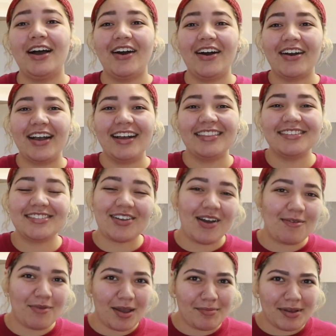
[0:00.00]
Okay, so I
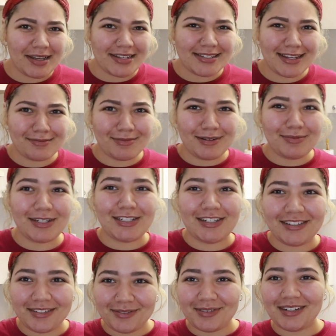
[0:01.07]
might make a segment on my
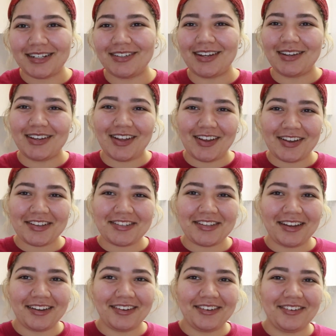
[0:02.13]
channel where I cook,
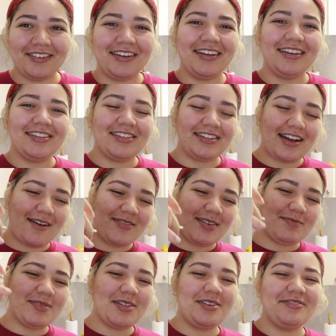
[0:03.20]
so comment
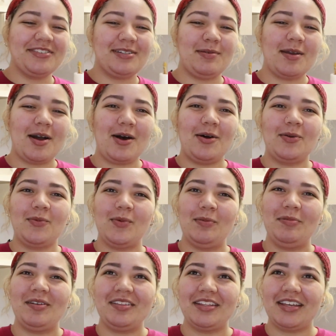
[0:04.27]
down below if it should be called Whip
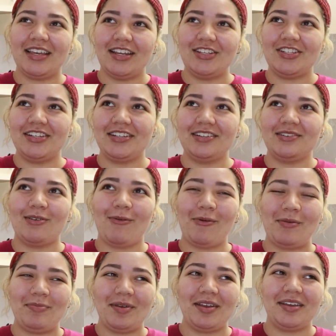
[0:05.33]
It in the Kitchen or
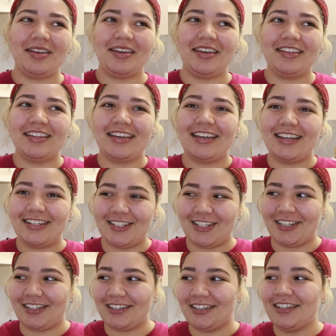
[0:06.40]
Whip It in the
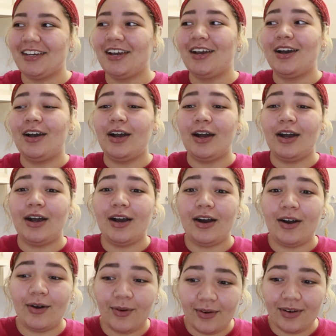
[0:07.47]
Kitchen,
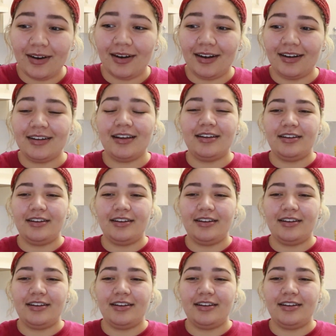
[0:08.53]
or a